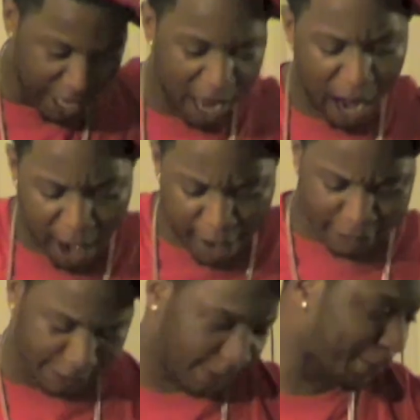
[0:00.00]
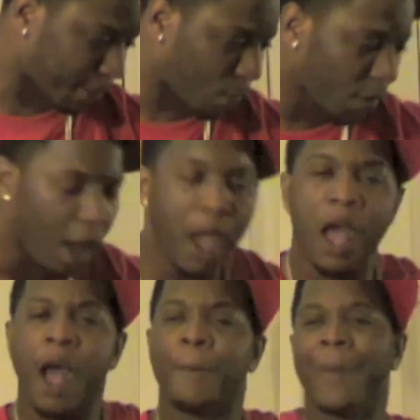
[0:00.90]
Yeah, uh,
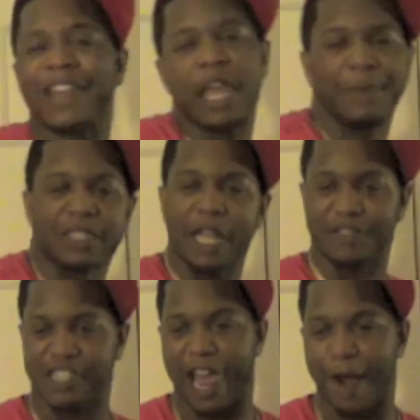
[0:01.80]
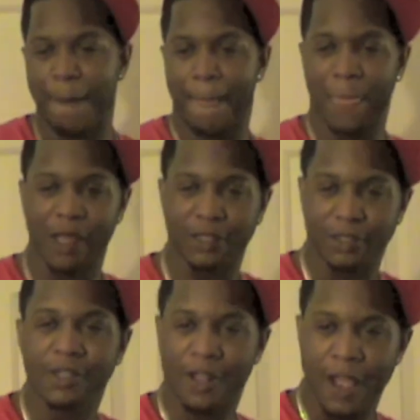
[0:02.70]
my name is Love Chow. Okay,
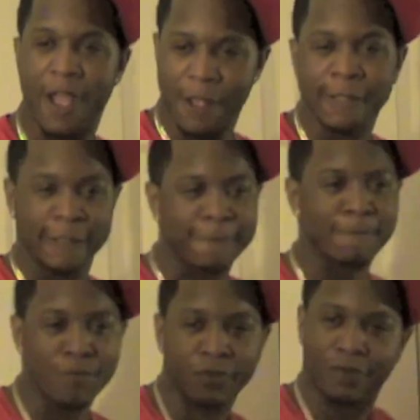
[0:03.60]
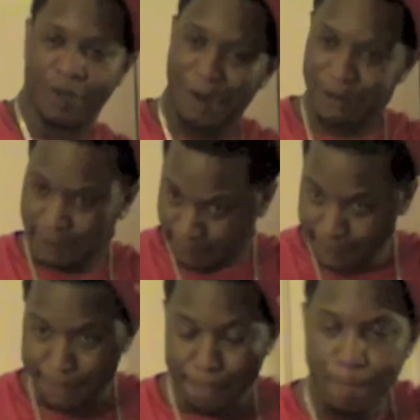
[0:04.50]
and uh, all right, Love I'm
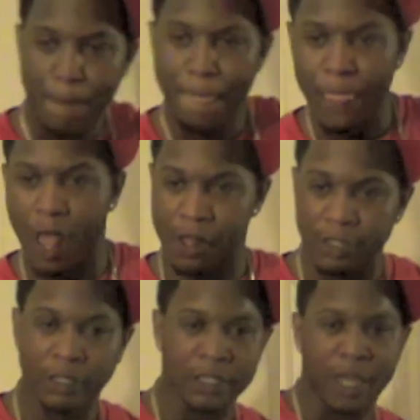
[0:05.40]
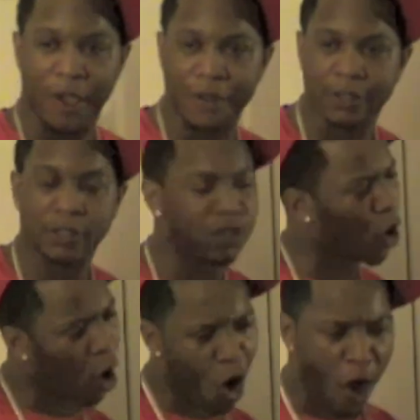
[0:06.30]
assuming you're uh, a rapper, or
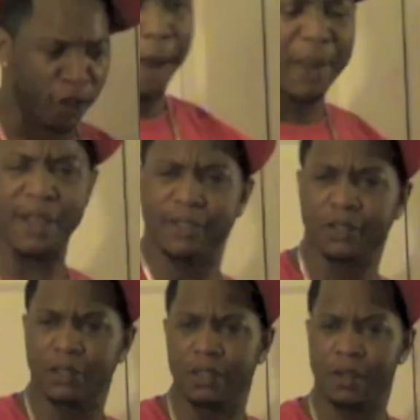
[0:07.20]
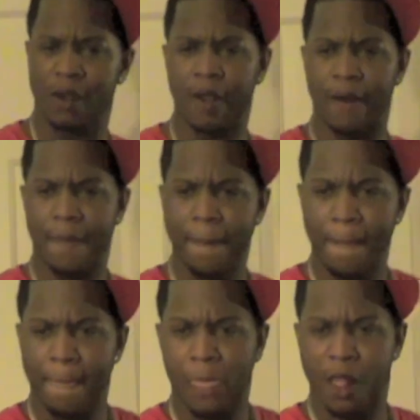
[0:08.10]
no, since I mean, the first rap
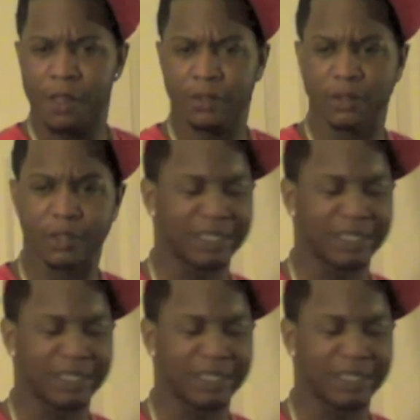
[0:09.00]
actor thing.